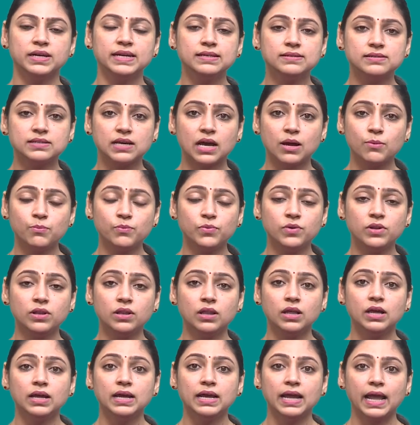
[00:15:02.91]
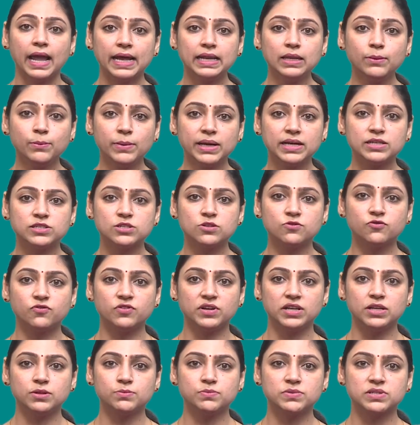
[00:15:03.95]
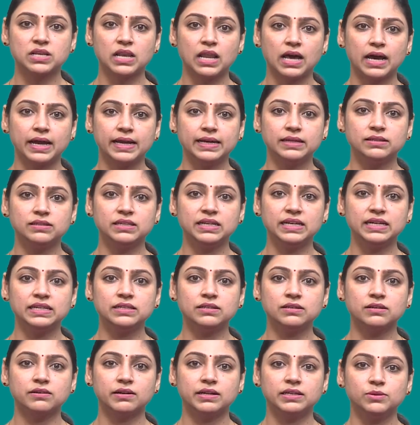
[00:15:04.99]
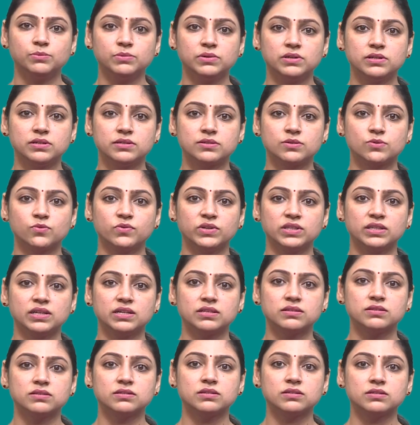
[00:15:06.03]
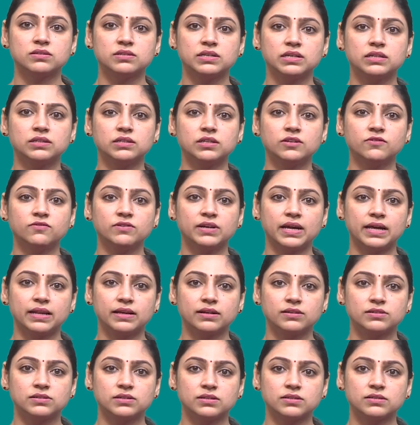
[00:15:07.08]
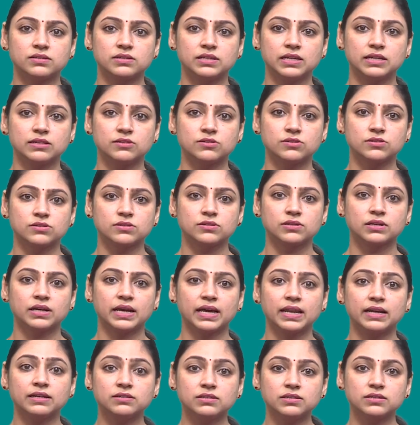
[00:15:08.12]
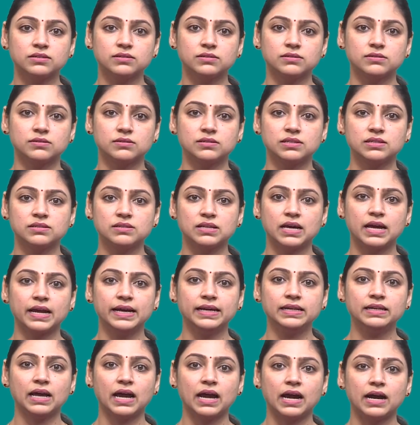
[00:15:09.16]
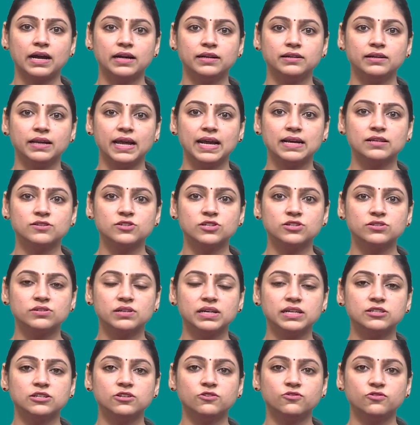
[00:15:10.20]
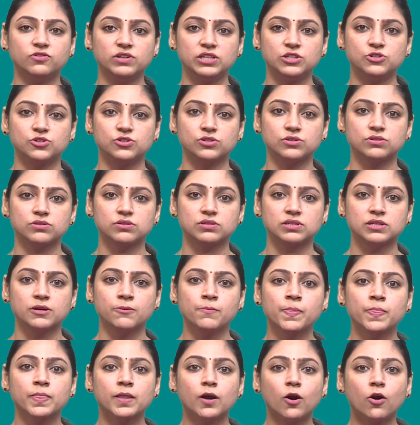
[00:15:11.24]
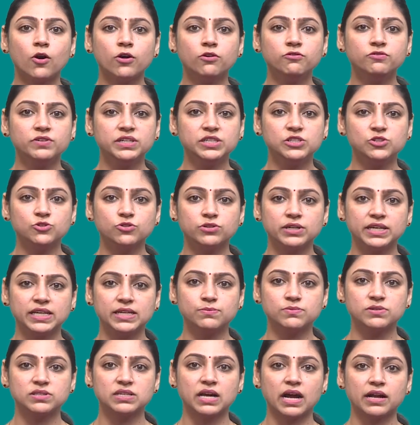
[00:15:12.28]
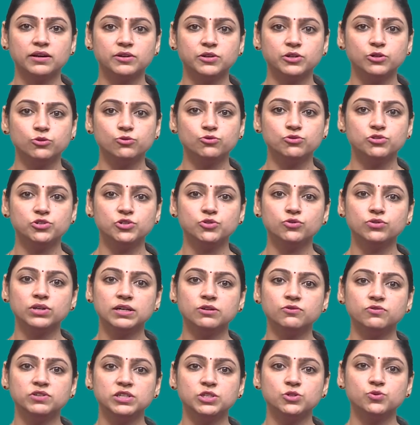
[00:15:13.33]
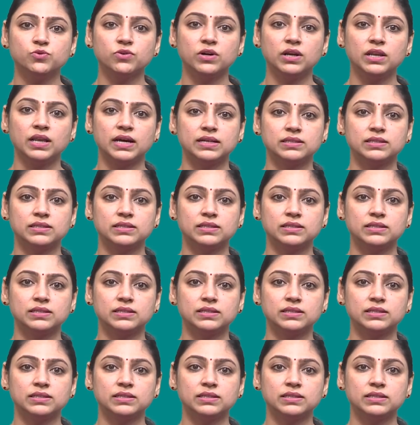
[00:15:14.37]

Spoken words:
Example, animated films like The Incredibles with its distinctive characters, design and exaggerated features, or video games that use unique visual